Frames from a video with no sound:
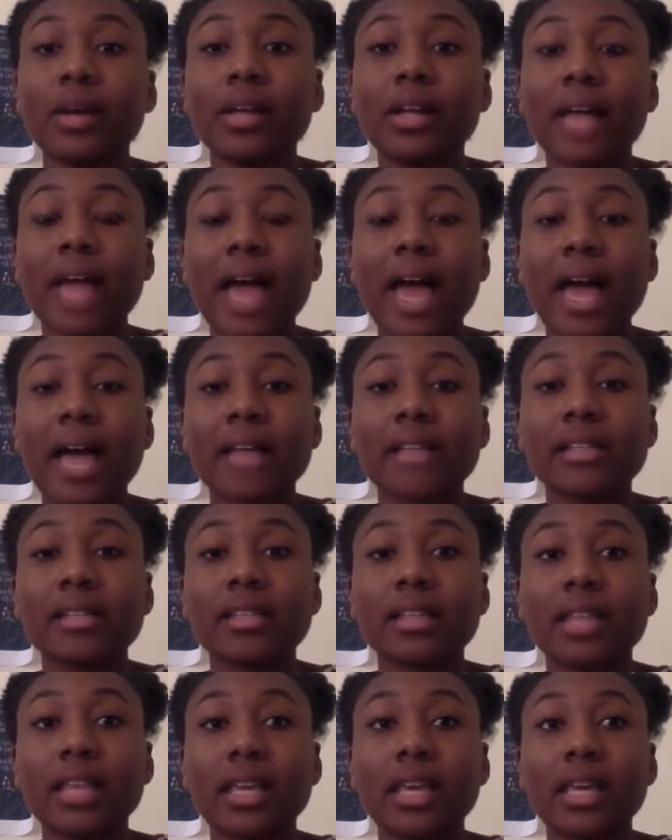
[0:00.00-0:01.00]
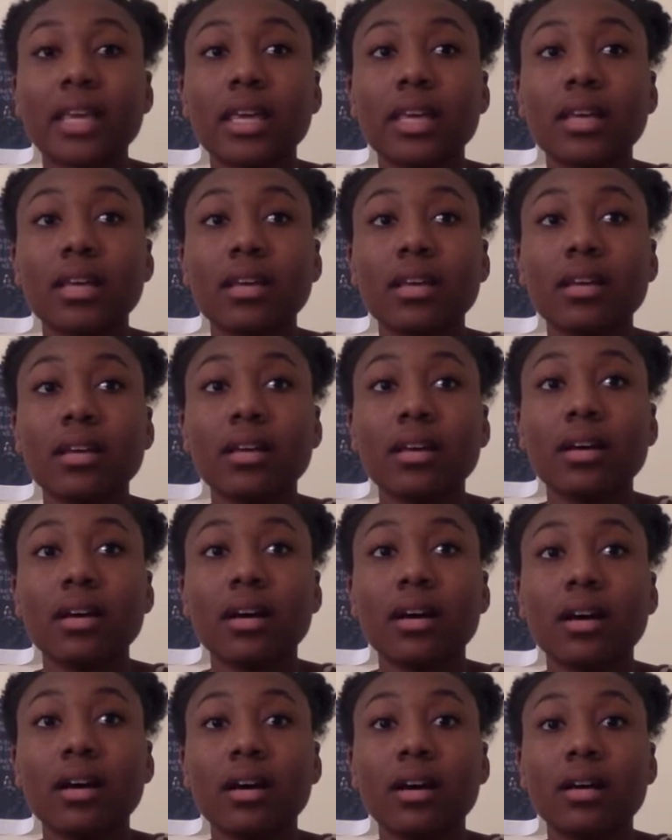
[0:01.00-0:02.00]
as well as the
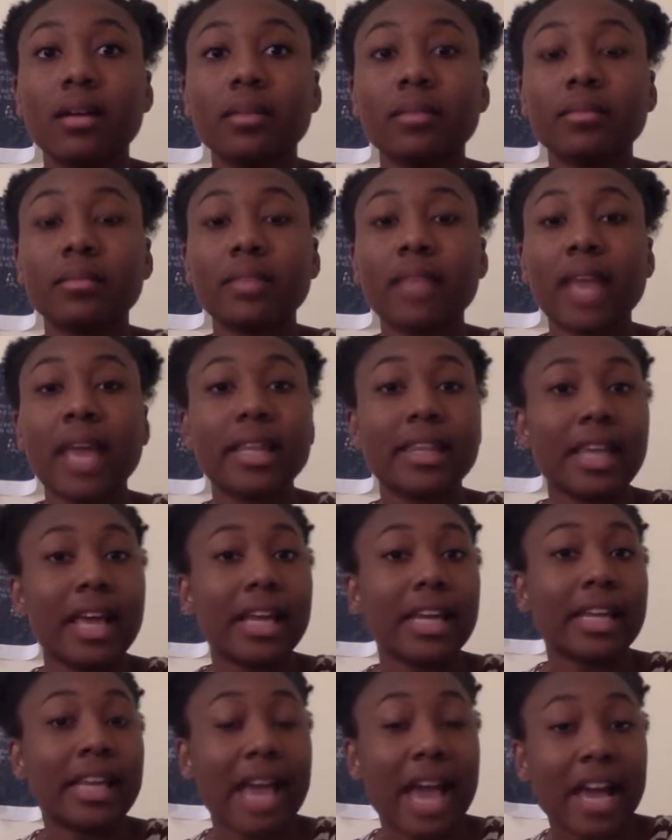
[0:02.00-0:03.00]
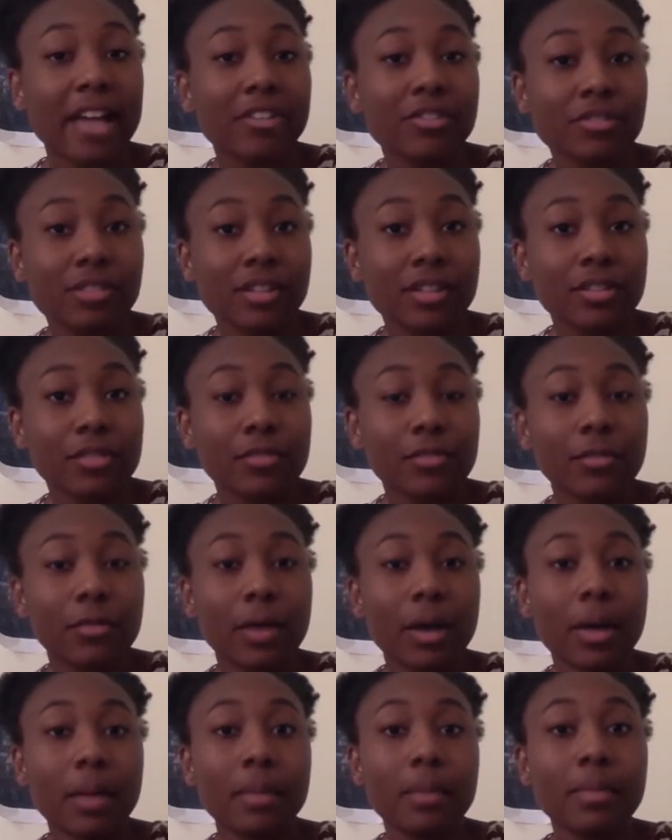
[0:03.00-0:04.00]
headlining
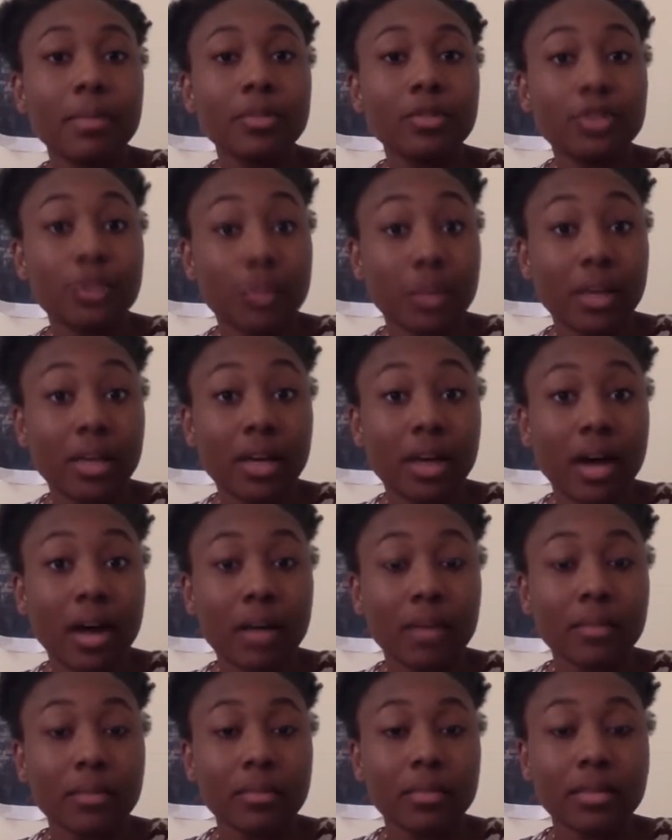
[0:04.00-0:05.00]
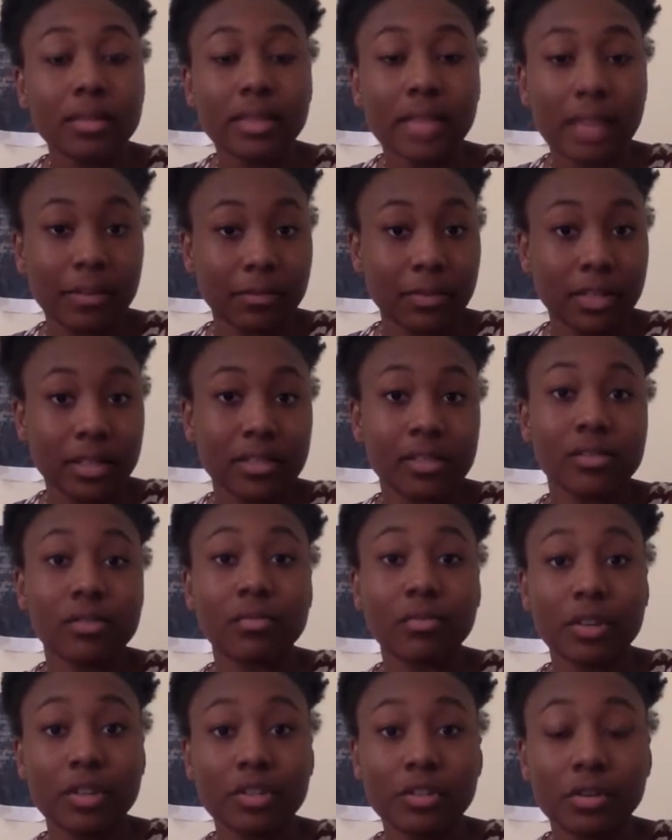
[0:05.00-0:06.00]
actress from Chewing Gum,
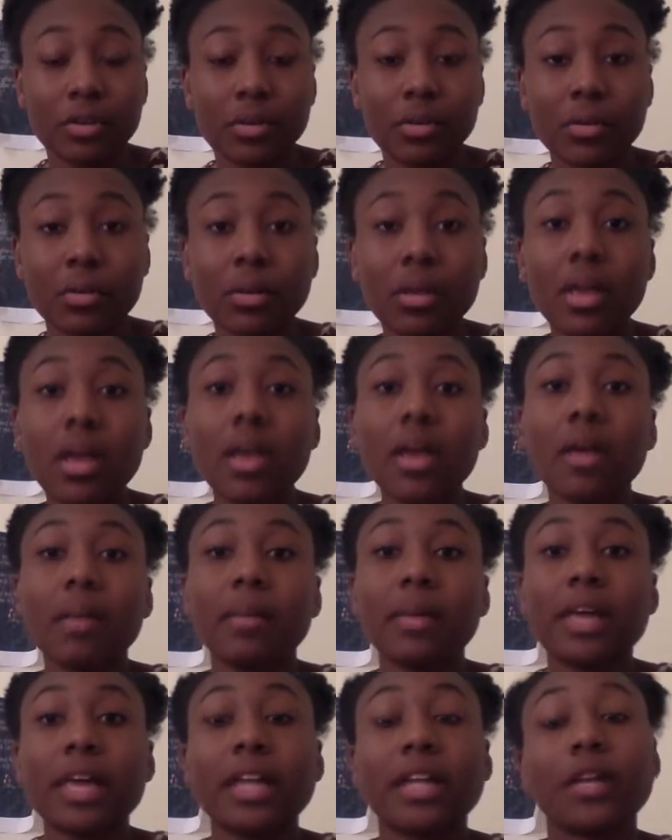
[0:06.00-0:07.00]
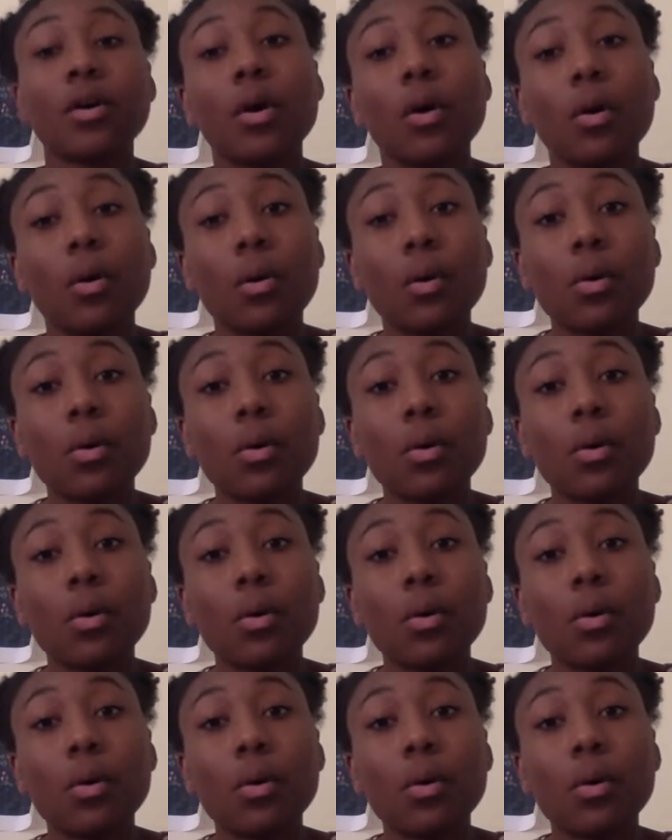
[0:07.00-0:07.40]
Netflix's original, Michaela